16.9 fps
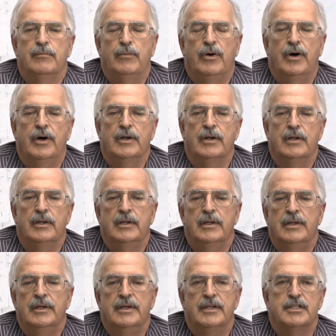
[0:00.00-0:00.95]
model
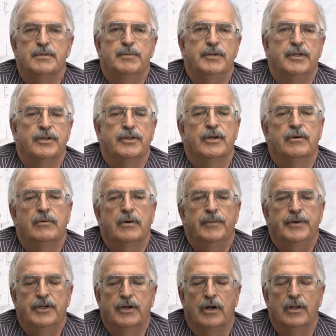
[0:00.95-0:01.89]
is built on what
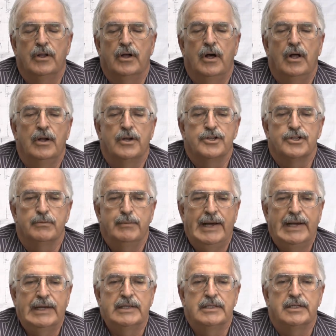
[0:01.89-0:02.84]
we call the
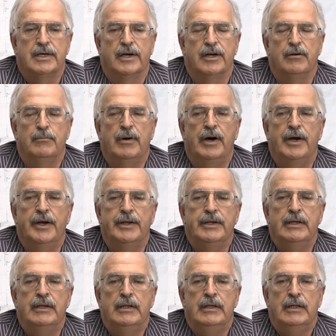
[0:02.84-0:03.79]
Hollinger-McIntyre
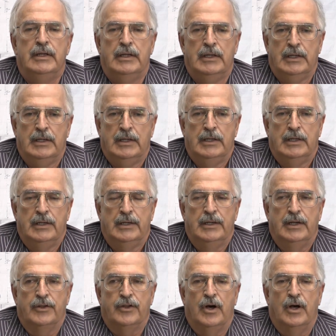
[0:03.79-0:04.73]
mine.
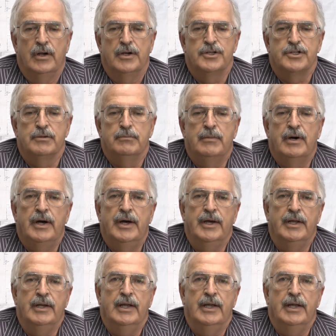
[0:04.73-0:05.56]
Now the Hollinger mine